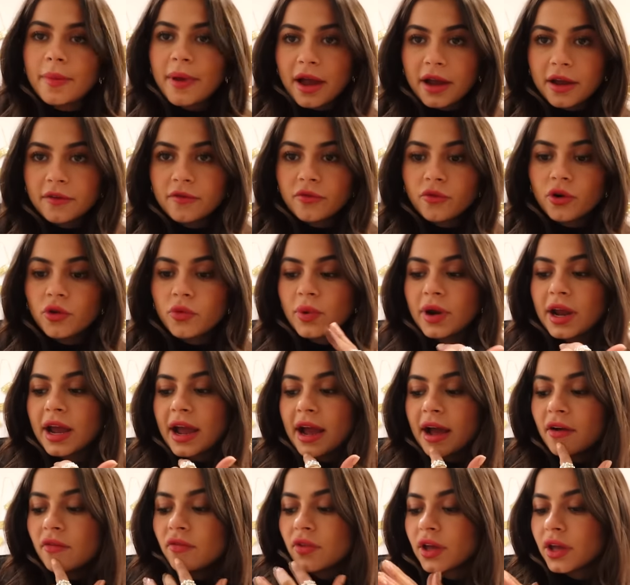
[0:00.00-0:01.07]
back and forth when I
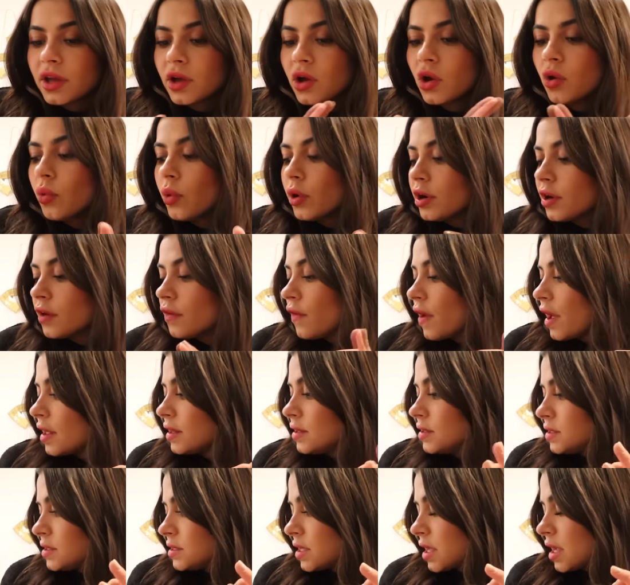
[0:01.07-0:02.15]
have like work
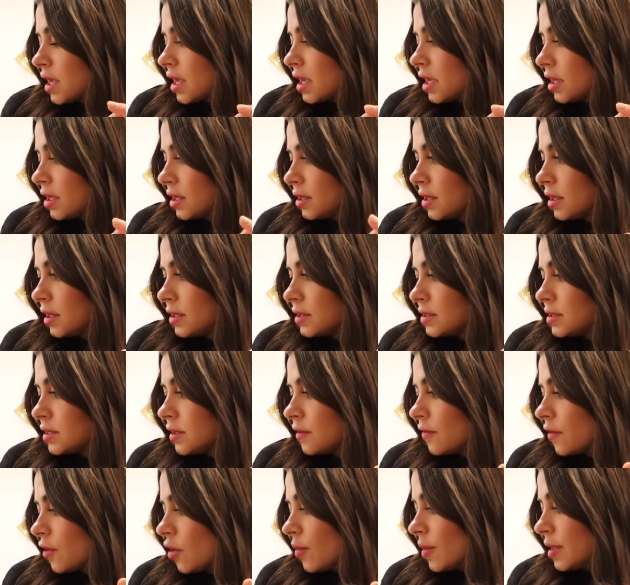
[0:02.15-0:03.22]
events and things to
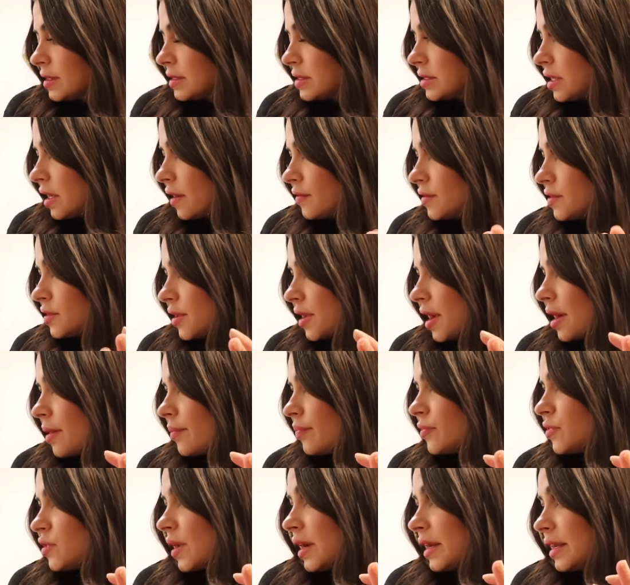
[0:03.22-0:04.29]
film and stuff. So yeah,
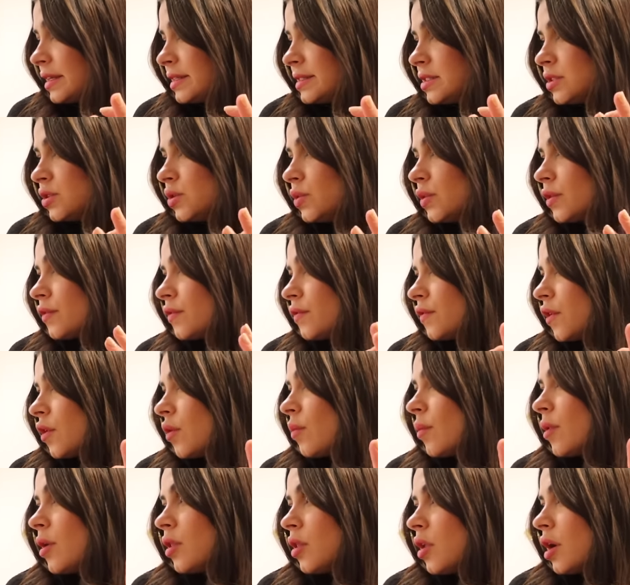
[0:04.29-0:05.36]
so I need to
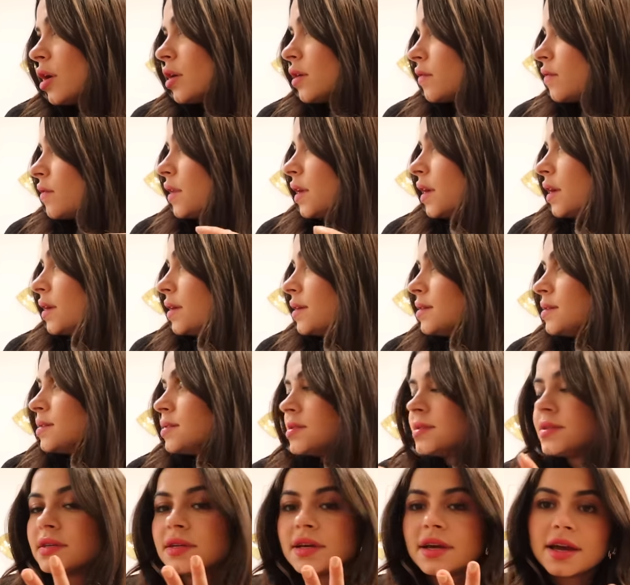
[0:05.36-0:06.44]
film a lot of
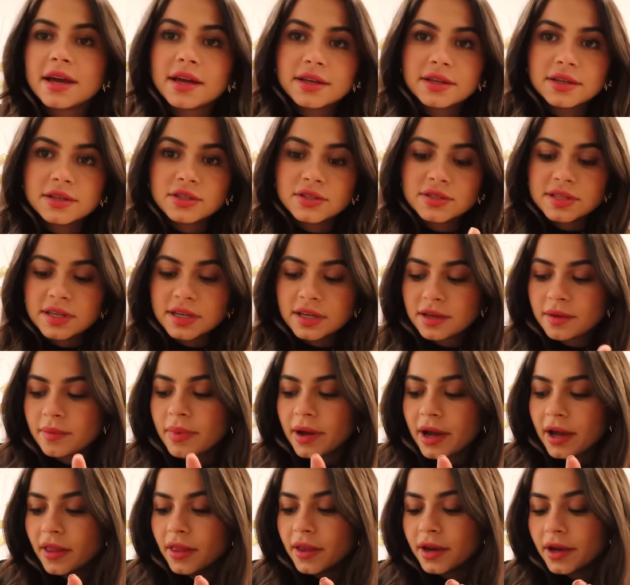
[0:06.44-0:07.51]
things and just like
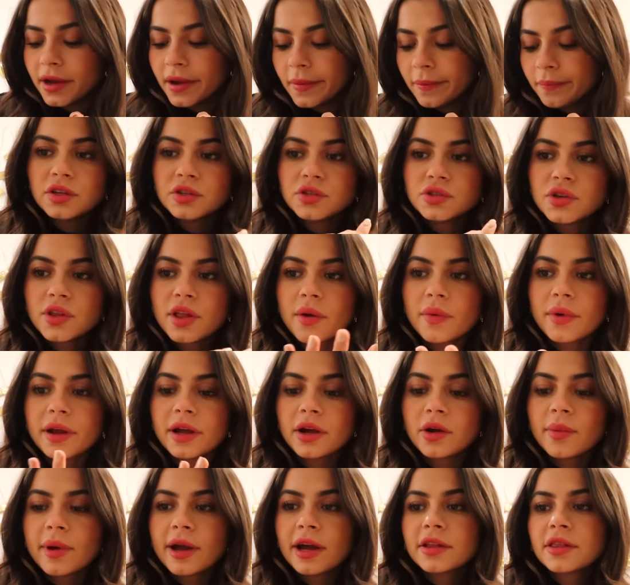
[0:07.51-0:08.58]
compile it up so that when I
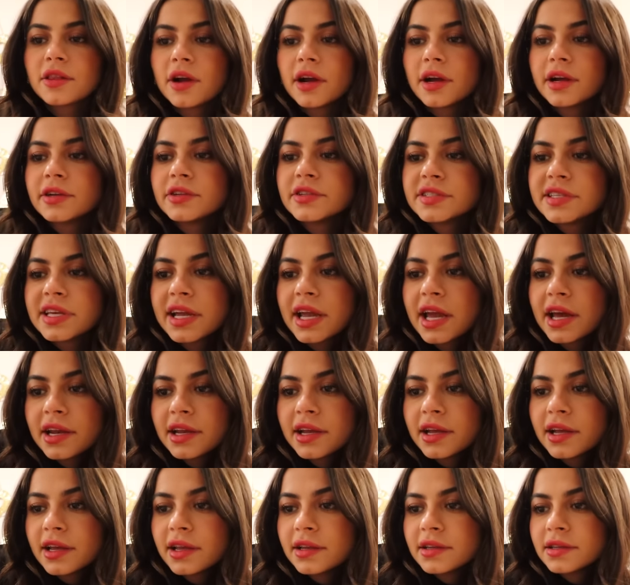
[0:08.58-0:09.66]
go back there, I can just like
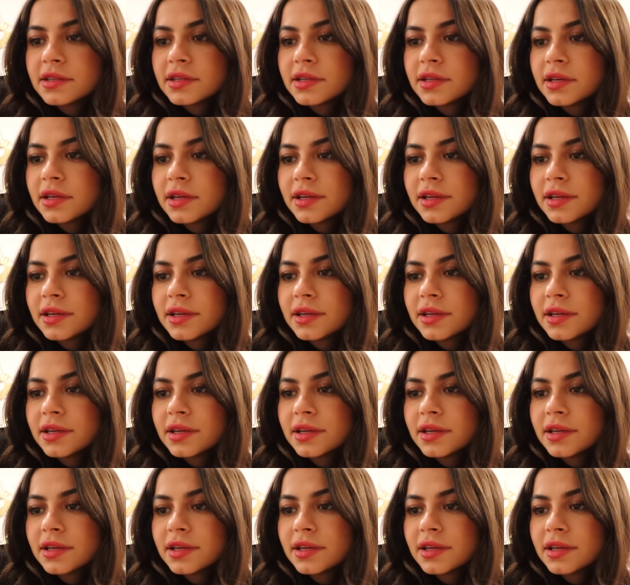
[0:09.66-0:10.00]
edit and